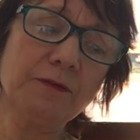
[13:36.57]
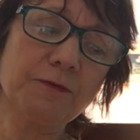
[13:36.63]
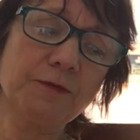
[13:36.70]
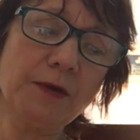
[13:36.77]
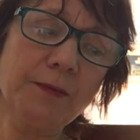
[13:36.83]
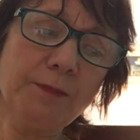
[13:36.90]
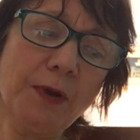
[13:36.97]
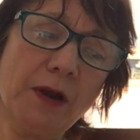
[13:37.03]

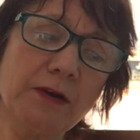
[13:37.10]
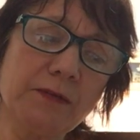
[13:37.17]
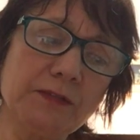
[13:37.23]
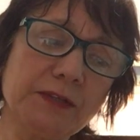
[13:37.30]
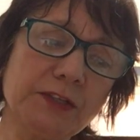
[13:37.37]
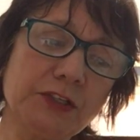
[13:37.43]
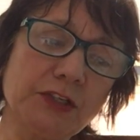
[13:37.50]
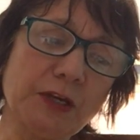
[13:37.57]
front part of
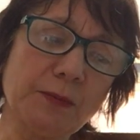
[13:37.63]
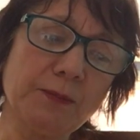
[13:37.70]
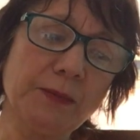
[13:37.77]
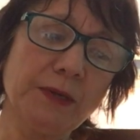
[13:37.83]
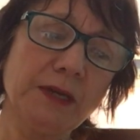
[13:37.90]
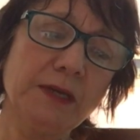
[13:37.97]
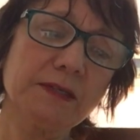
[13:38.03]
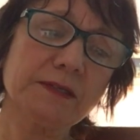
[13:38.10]
the ship,
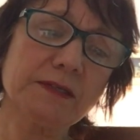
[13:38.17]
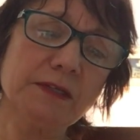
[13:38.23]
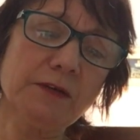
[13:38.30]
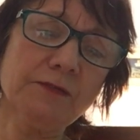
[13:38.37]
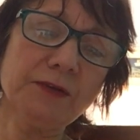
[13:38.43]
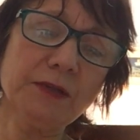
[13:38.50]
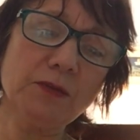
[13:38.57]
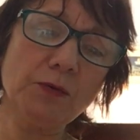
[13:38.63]

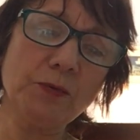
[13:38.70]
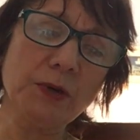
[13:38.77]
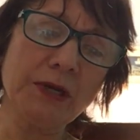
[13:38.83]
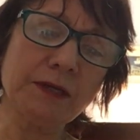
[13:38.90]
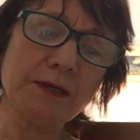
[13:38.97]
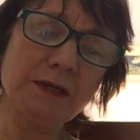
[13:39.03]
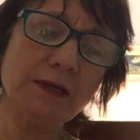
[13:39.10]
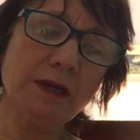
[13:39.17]
sniffing the
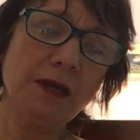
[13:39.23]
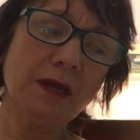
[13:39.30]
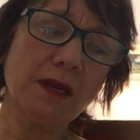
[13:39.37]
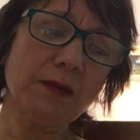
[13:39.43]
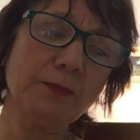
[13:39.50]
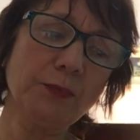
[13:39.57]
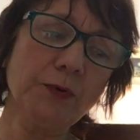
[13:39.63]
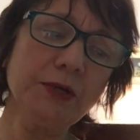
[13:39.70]
wind
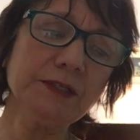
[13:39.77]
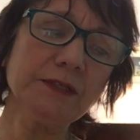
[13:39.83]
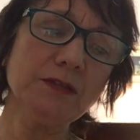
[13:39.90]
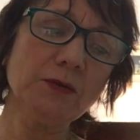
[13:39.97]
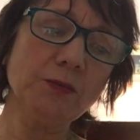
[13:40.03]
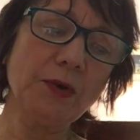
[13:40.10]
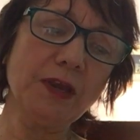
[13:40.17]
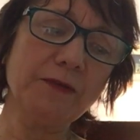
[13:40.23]
and pointing
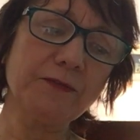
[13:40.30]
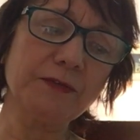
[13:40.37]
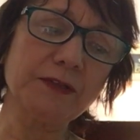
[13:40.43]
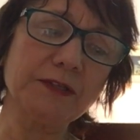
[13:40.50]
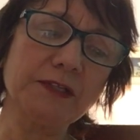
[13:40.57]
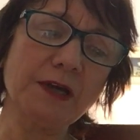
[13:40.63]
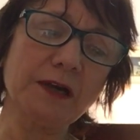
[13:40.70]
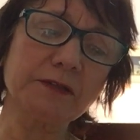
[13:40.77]
the way for the
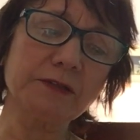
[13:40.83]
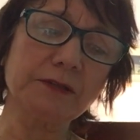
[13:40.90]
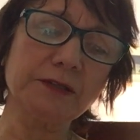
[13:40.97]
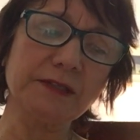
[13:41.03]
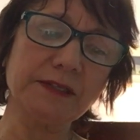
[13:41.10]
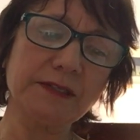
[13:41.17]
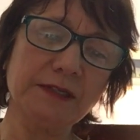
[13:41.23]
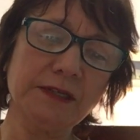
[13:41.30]
doctor
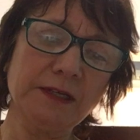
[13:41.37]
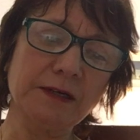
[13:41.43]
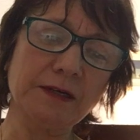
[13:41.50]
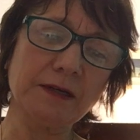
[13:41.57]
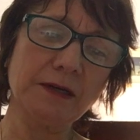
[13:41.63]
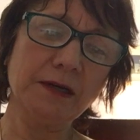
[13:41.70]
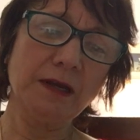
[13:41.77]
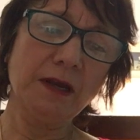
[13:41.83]
to
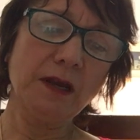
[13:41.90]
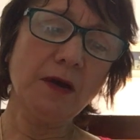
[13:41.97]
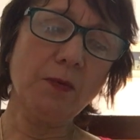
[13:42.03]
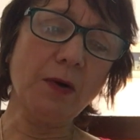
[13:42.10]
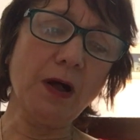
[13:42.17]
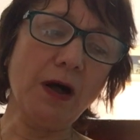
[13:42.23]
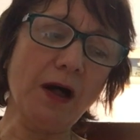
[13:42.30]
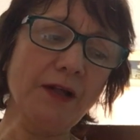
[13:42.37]
steer,
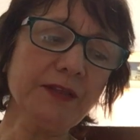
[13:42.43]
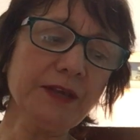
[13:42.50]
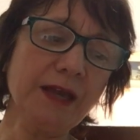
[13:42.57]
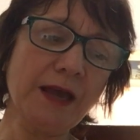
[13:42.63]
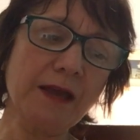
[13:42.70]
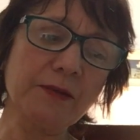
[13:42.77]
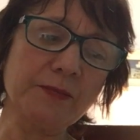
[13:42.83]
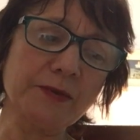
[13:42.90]
while all the
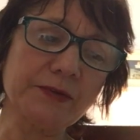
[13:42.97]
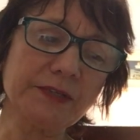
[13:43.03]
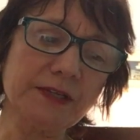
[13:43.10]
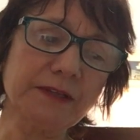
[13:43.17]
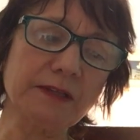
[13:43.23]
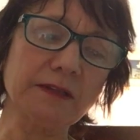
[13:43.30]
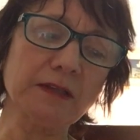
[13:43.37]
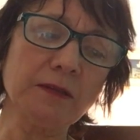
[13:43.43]
animals
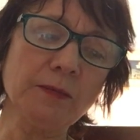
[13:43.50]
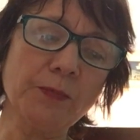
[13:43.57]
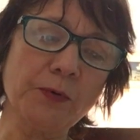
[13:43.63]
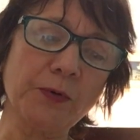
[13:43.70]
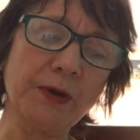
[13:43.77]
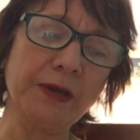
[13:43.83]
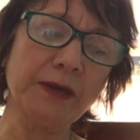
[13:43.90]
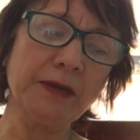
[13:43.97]
and the little
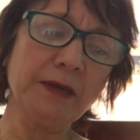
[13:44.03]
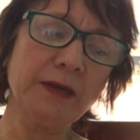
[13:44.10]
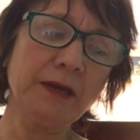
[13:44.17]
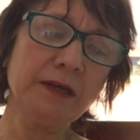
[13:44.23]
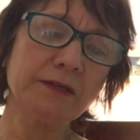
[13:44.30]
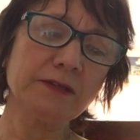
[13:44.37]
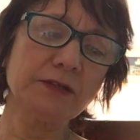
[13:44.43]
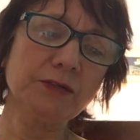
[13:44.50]
boy
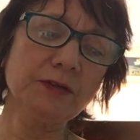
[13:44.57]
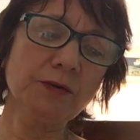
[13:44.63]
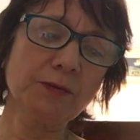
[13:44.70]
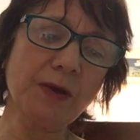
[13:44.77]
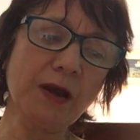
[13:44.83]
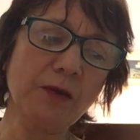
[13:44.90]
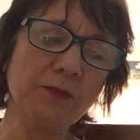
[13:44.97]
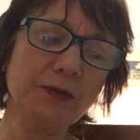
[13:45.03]
stood
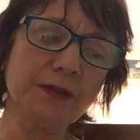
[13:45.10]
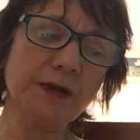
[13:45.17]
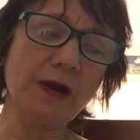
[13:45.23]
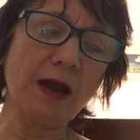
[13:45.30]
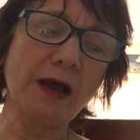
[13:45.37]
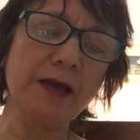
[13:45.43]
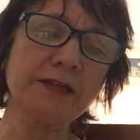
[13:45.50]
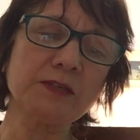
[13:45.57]
around with their
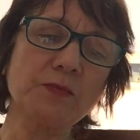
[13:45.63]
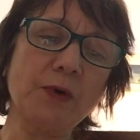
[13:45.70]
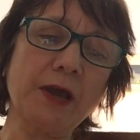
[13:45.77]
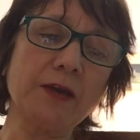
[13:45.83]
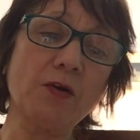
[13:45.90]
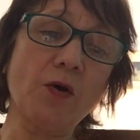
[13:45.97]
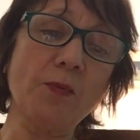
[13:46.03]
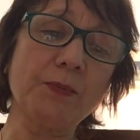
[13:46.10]
eyes
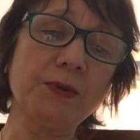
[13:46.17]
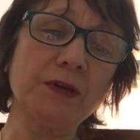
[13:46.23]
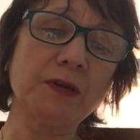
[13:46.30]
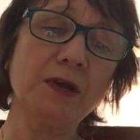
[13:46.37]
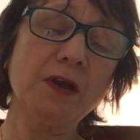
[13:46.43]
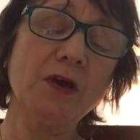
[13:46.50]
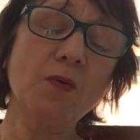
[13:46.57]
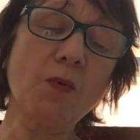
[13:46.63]
wide open,
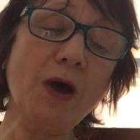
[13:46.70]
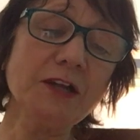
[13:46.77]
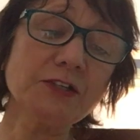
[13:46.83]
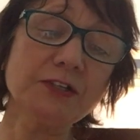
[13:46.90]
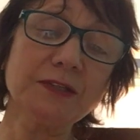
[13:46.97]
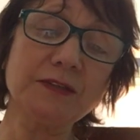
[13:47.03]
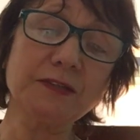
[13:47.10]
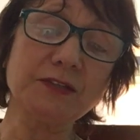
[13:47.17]

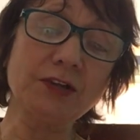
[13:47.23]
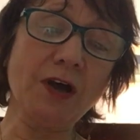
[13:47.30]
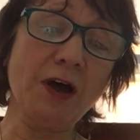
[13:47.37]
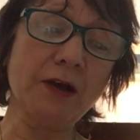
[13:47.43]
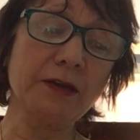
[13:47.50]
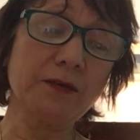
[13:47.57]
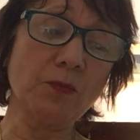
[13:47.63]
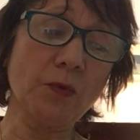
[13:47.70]
watching the
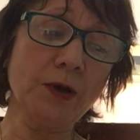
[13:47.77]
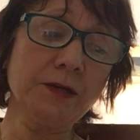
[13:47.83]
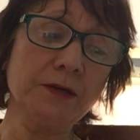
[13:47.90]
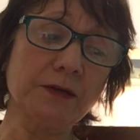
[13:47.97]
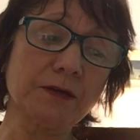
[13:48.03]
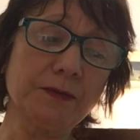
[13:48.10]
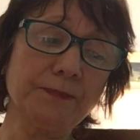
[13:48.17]
dog in wonder.